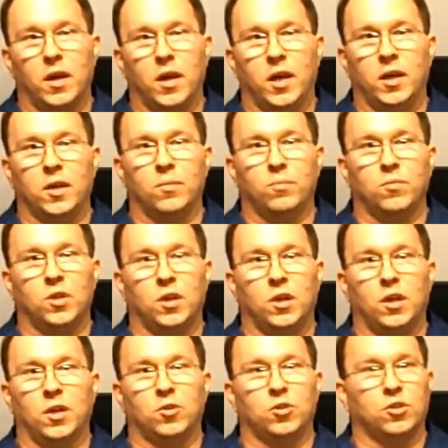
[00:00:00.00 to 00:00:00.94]
AMD,
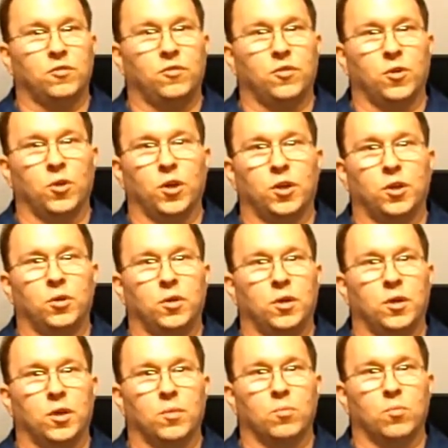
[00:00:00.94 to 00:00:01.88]
I just feel like you
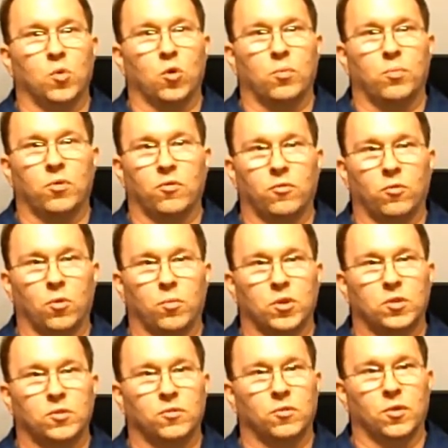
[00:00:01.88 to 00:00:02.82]
can get more
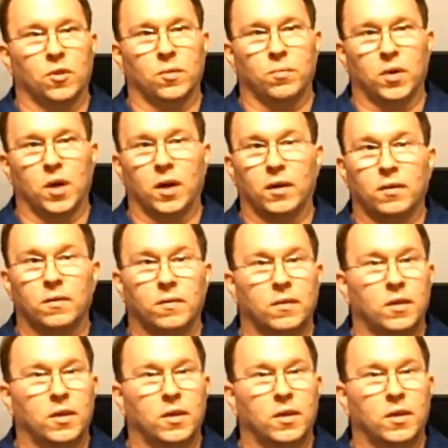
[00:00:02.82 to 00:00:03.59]
performance for the buck.